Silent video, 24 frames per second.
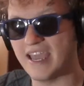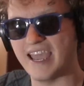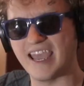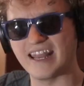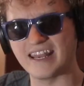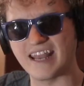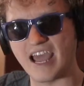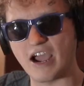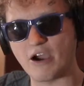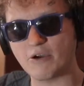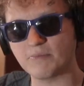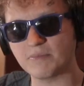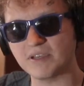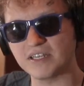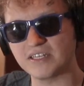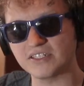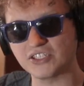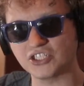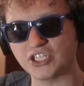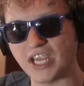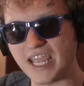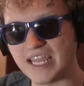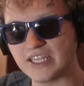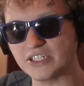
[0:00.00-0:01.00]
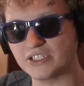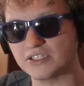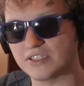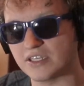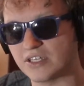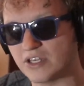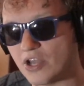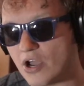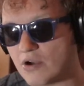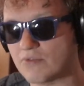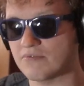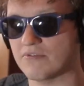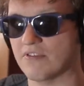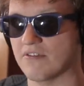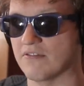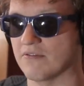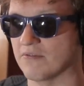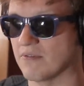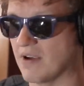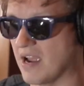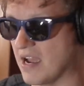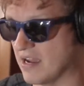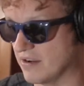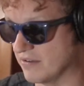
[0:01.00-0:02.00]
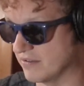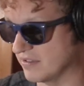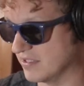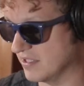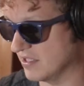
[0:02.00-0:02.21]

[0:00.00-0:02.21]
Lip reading: and now I'm gonna change the notes around